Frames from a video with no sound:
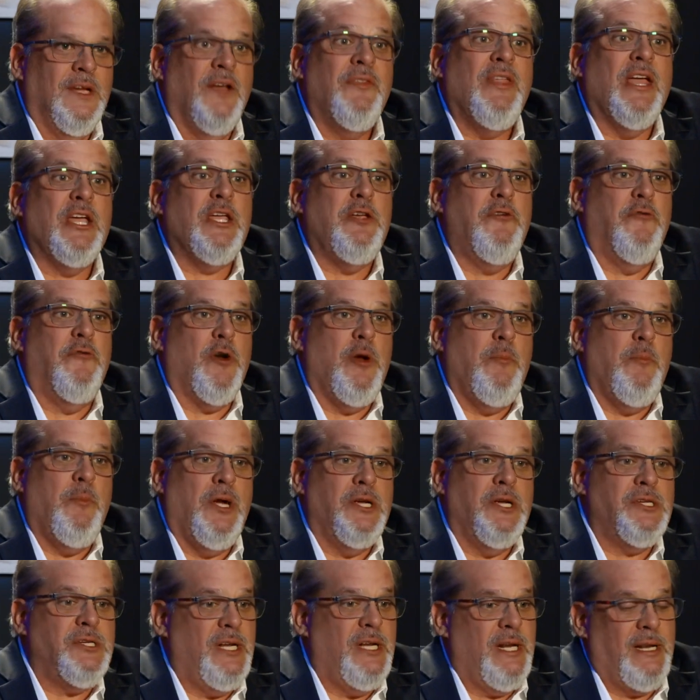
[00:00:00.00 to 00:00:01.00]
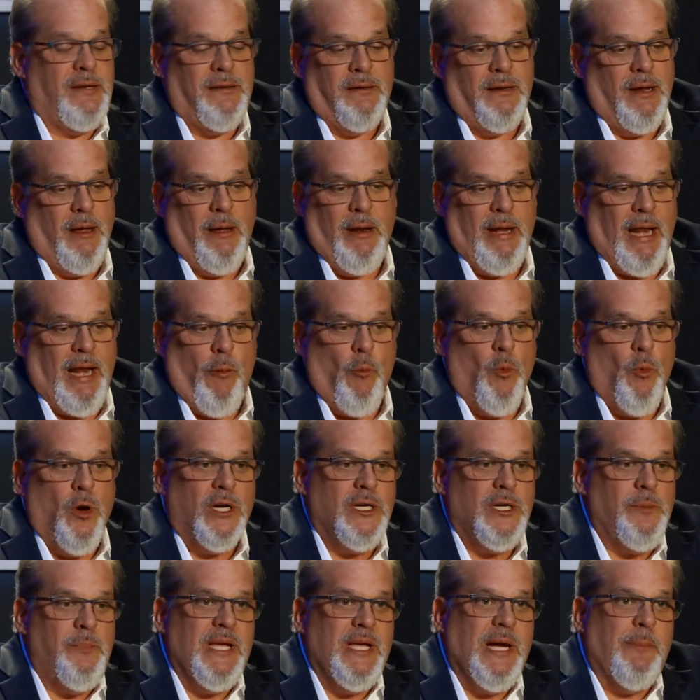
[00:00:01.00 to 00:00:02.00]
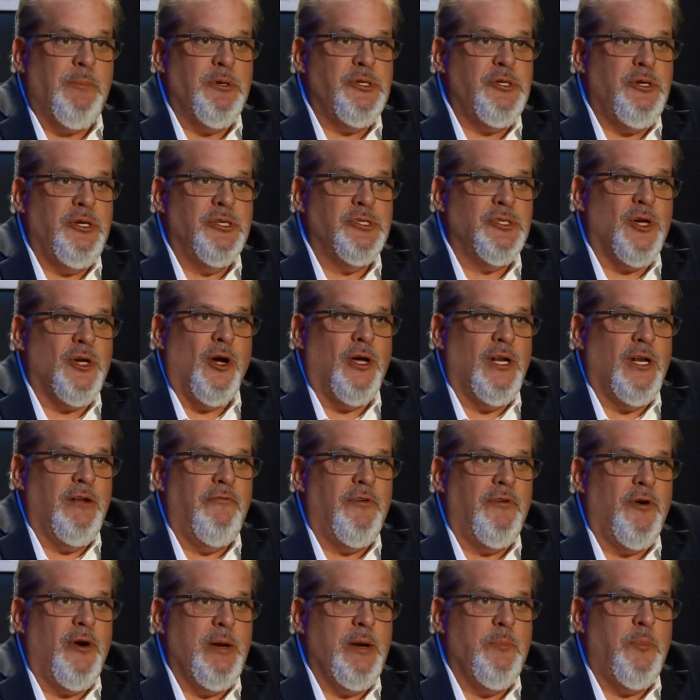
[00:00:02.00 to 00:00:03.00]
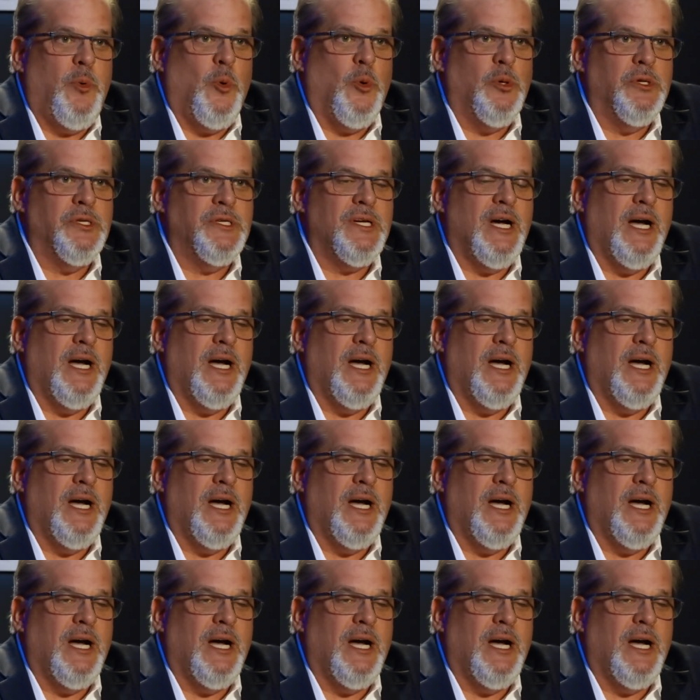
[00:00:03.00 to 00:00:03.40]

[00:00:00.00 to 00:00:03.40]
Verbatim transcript: Thank you very much. And, and I welcome the opportunity to talk on a very important